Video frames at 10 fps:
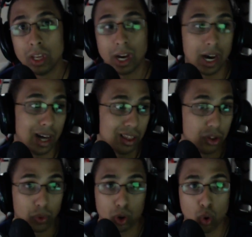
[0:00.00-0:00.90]
the
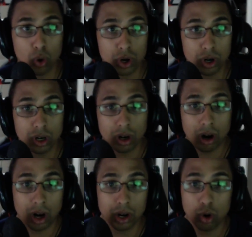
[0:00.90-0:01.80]
recorder
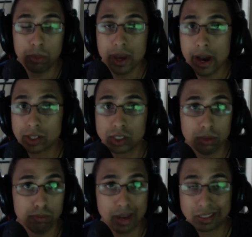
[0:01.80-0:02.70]
on OBS
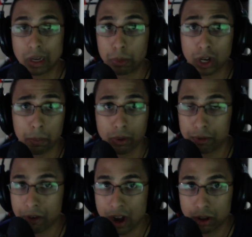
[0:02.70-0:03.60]
messed up a couple of
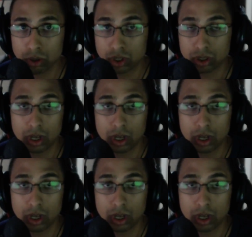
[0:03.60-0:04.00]
files,